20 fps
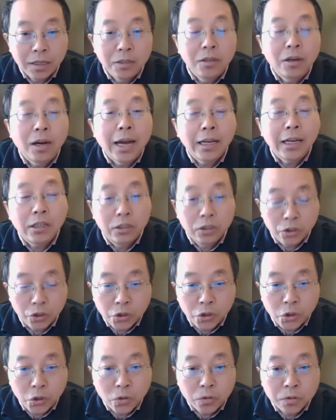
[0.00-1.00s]
I
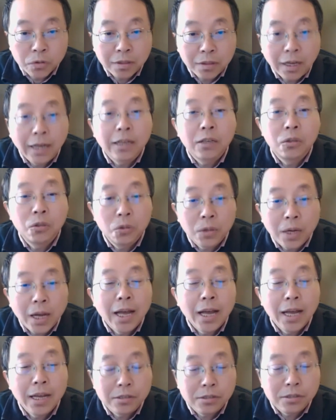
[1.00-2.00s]
grew
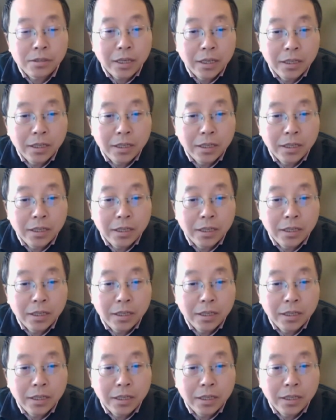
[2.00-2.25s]
as